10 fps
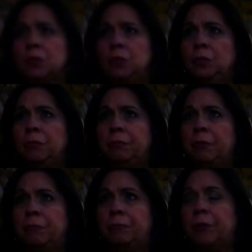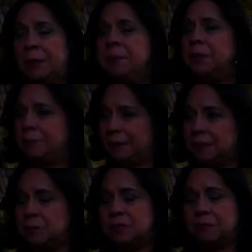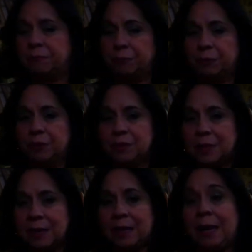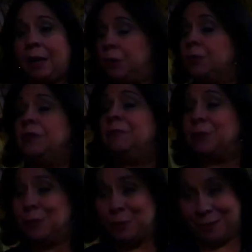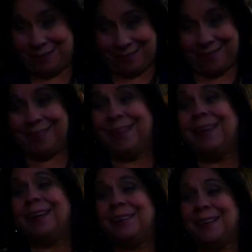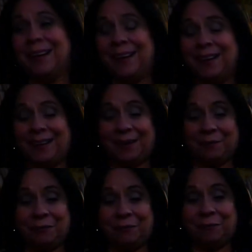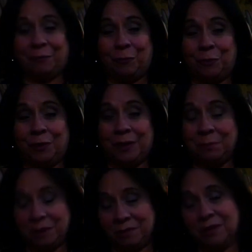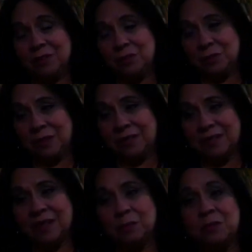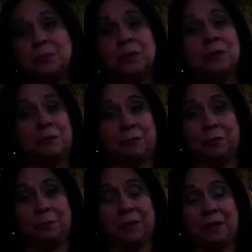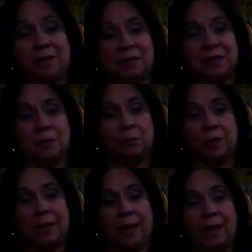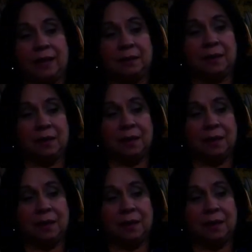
to, for immigrants. It was the first university uh, for immigrant students, and it was beautiful because we had